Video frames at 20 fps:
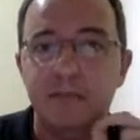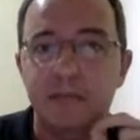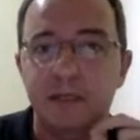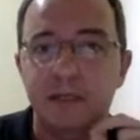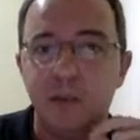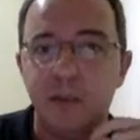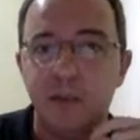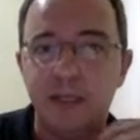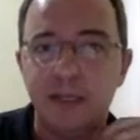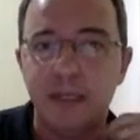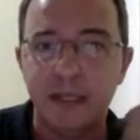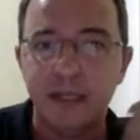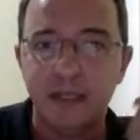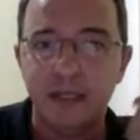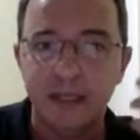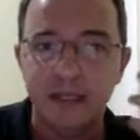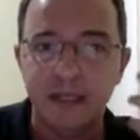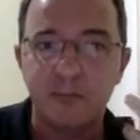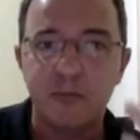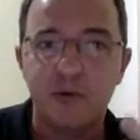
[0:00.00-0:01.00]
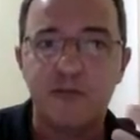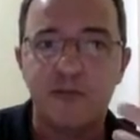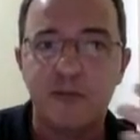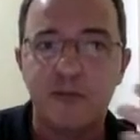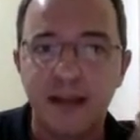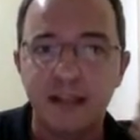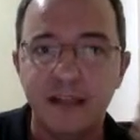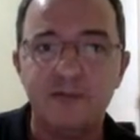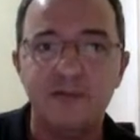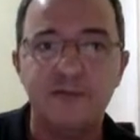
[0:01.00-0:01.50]
but we can
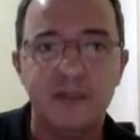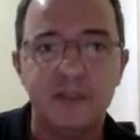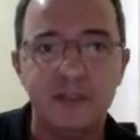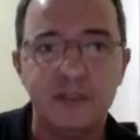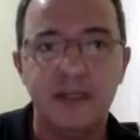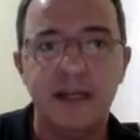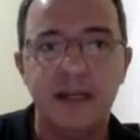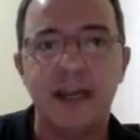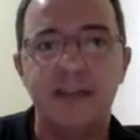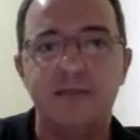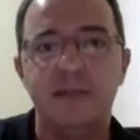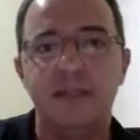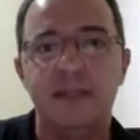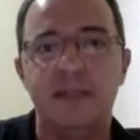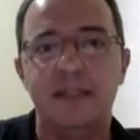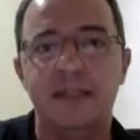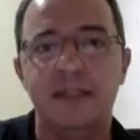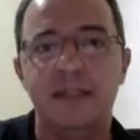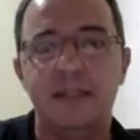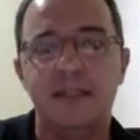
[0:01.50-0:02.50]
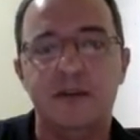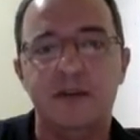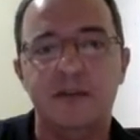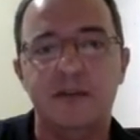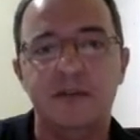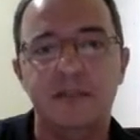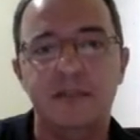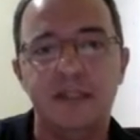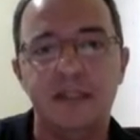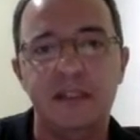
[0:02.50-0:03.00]
provide further evidences of
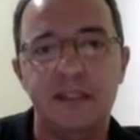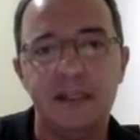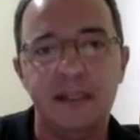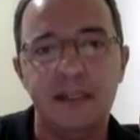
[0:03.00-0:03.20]
this